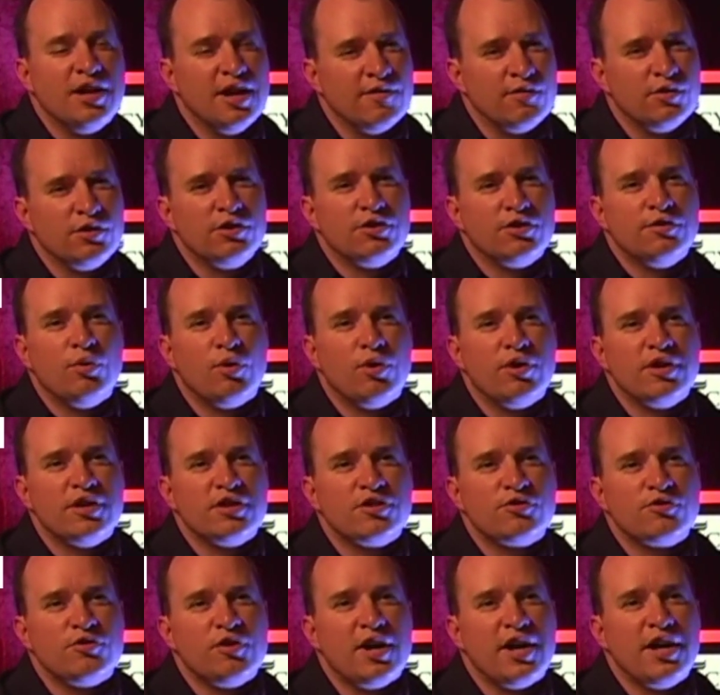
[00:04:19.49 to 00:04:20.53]
Every good boy
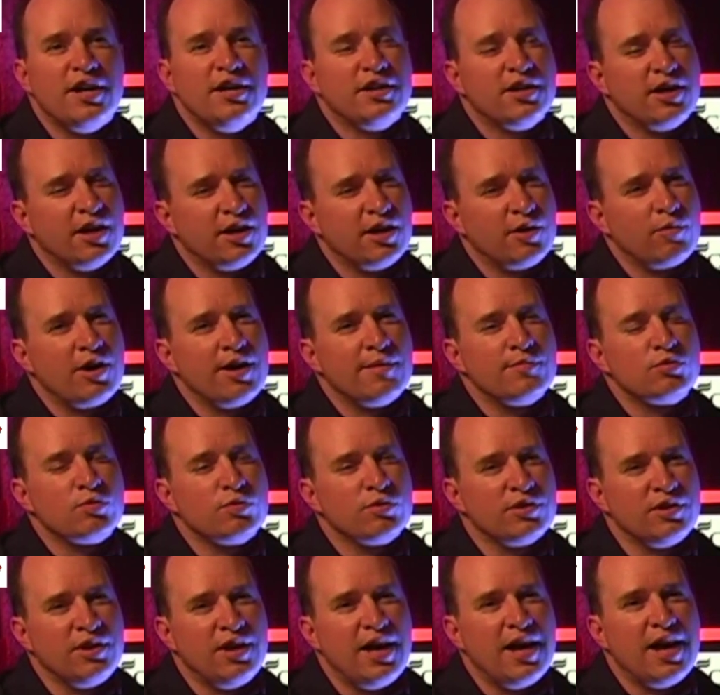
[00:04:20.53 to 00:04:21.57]
does fine. Kind of rhymes
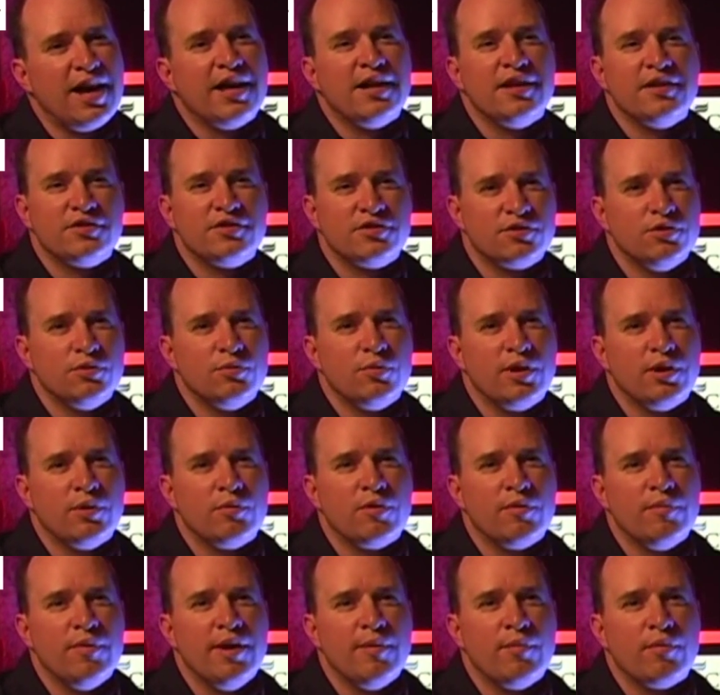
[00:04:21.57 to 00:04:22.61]
with line. It's a good way
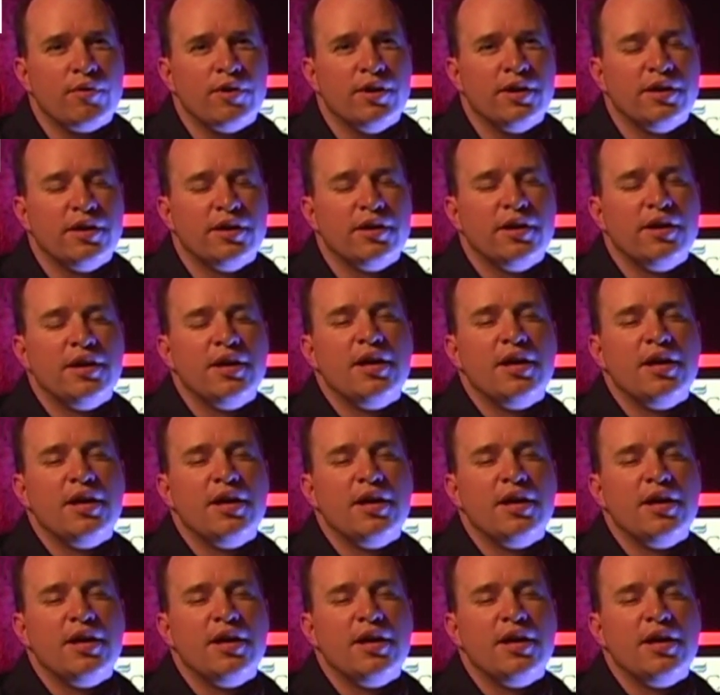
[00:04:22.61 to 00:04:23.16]
to remember it.